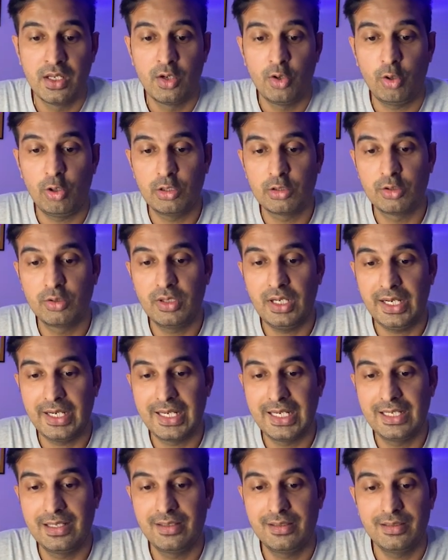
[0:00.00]
Although
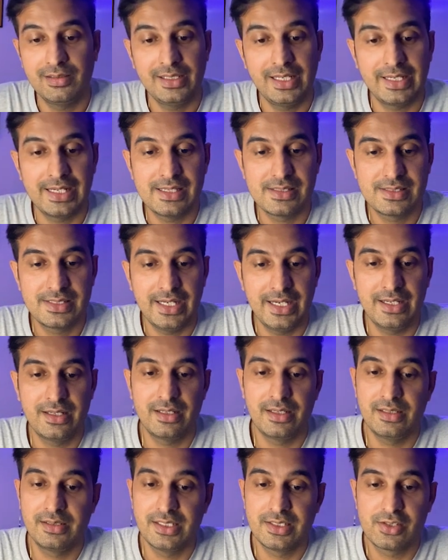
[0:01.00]
again, like I
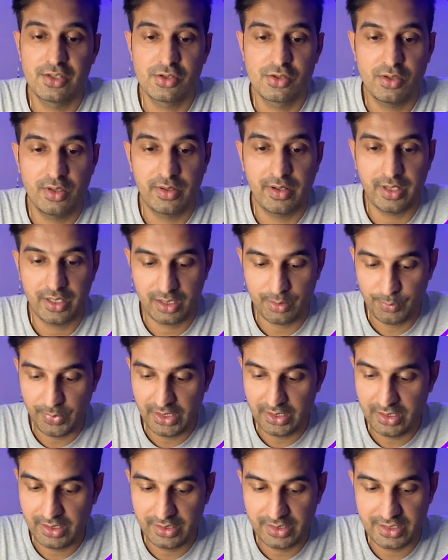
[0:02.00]
said, this is not recommended.